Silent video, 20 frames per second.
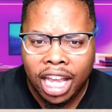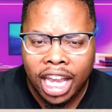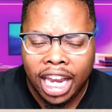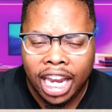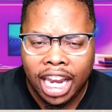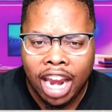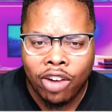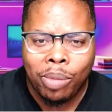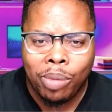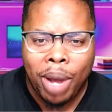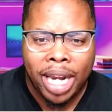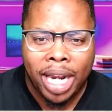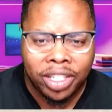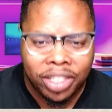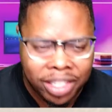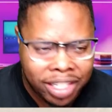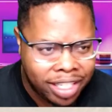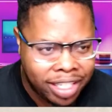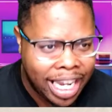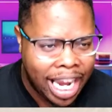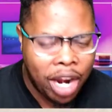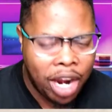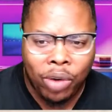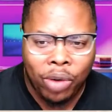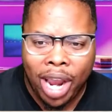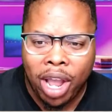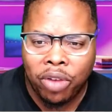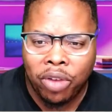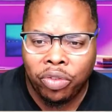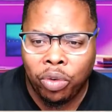everybody just stay
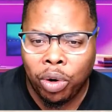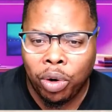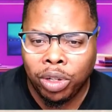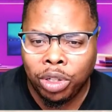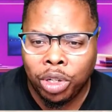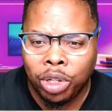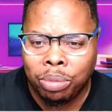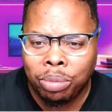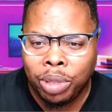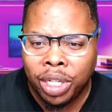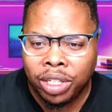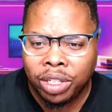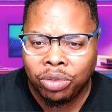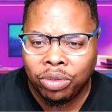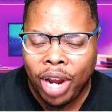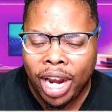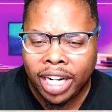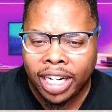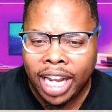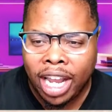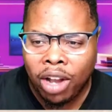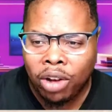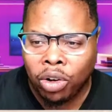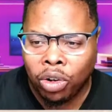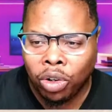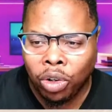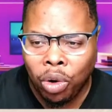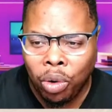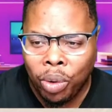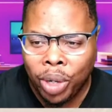around for a little bit right now.
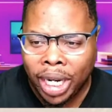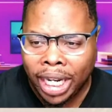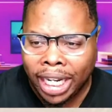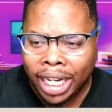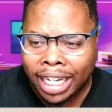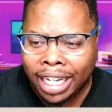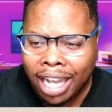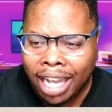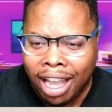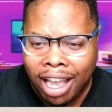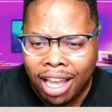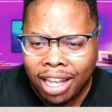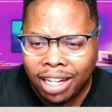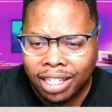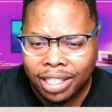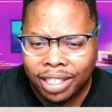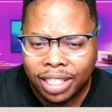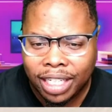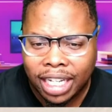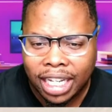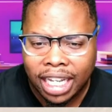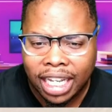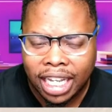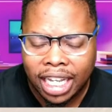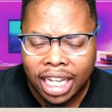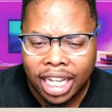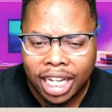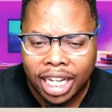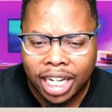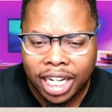Glory to God.
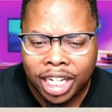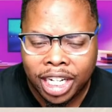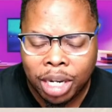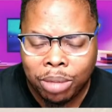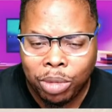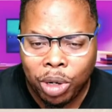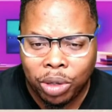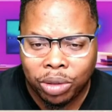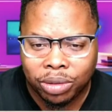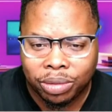Come on.